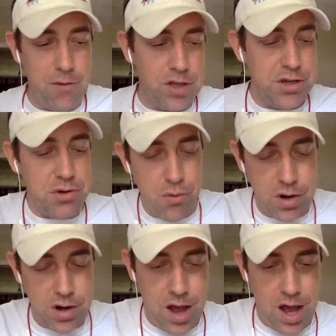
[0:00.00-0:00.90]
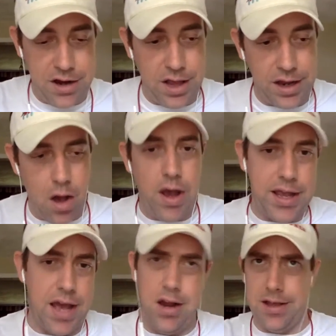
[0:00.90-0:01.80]
Once you do it a lot, you're like, oh,
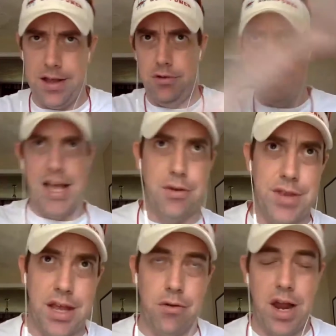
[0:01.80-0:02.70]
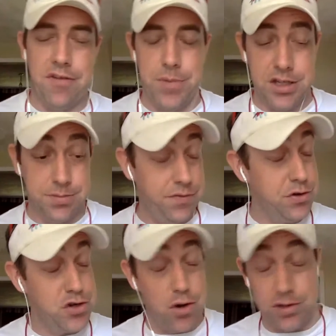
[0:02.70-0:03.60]
I know exactly what that graph means. But if you
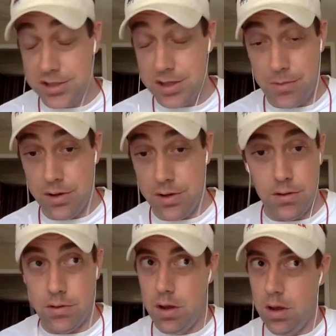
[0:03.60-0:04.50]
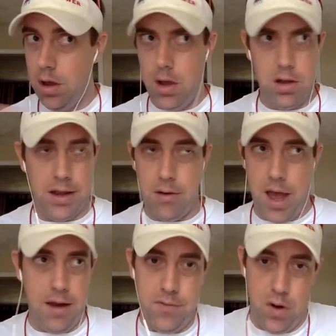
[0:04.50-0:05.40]
show it to someone new, like,
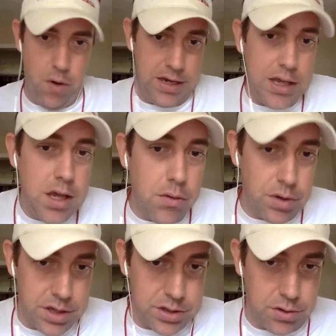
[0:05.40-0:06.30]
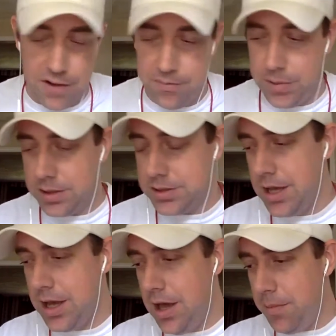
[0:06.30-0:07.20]
I have no idea what this graph means.
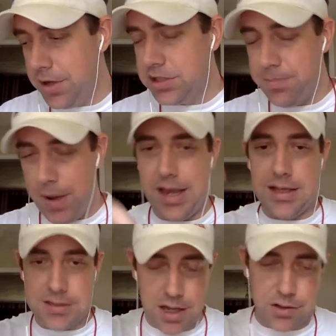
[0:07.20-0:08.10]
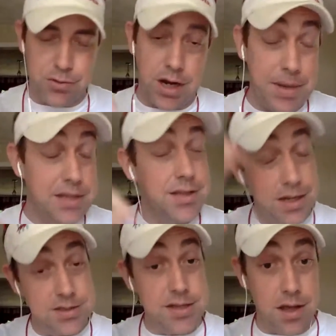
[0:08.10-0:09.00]
But a spike in sales rank means that
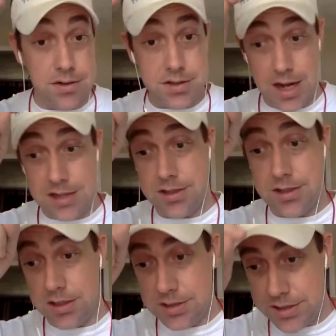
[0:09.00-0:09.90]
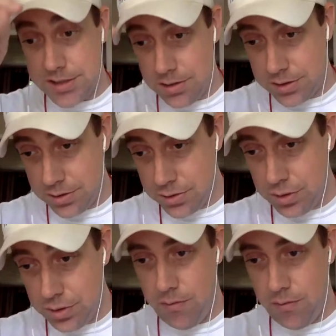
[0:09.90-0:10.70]
it sells. And then as it doesn't sell, it's going to drift.